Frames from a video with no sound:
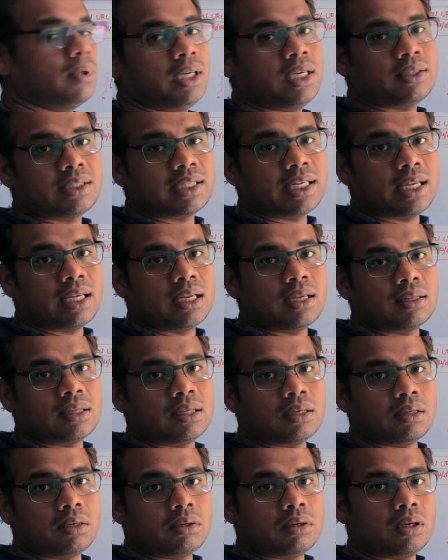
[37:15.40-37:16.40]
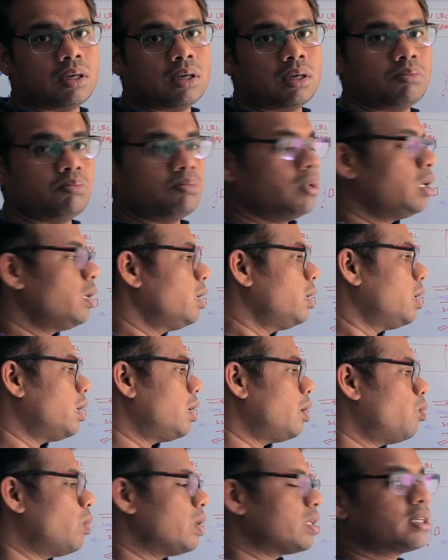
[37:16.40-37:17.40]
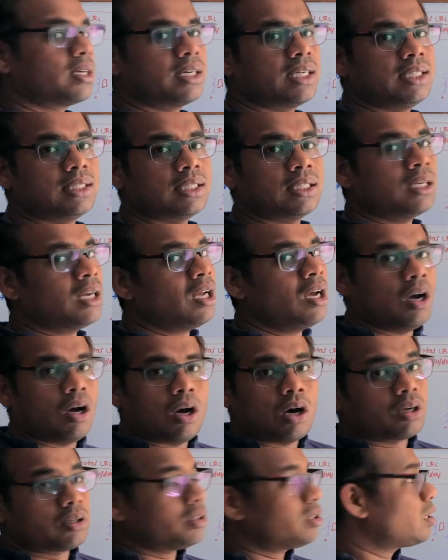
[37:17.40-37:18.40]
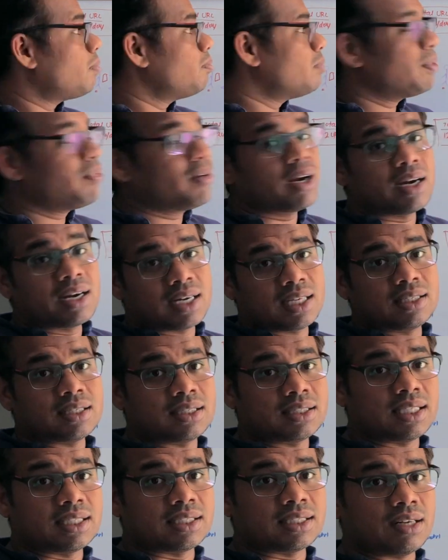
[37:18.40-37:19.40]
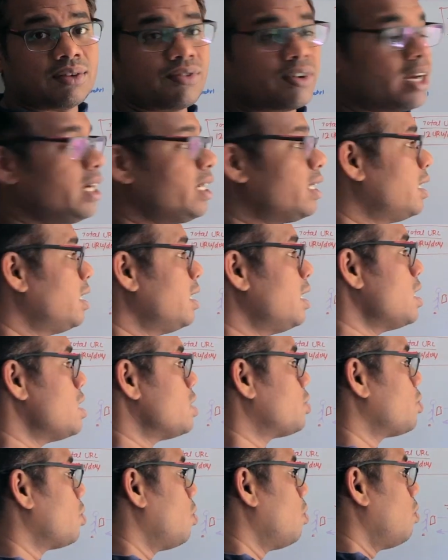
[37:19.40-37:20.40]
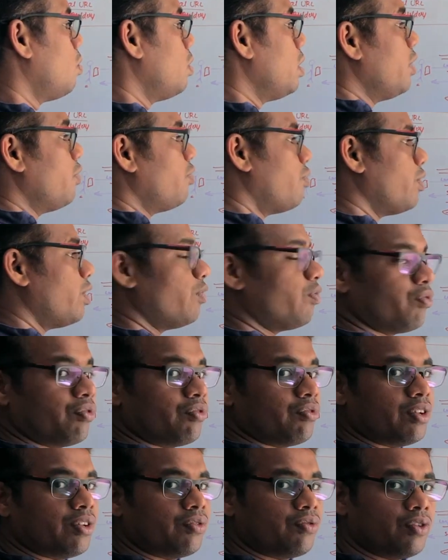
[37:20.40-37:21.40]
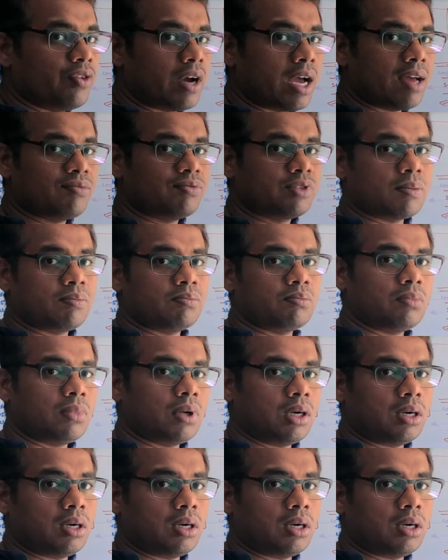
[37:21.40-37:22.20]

sitting in the Western region or some different regions itself, right? So if you have some